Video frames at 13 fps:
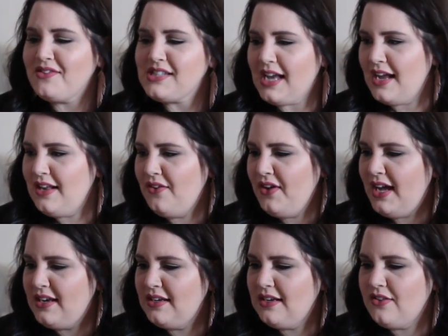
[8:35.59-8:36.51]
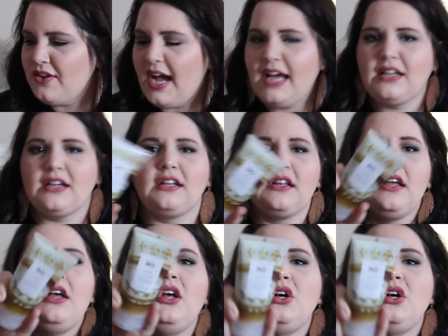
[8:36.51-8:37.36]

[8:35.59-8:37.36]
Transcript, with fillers: I was like, I know I had another add-on.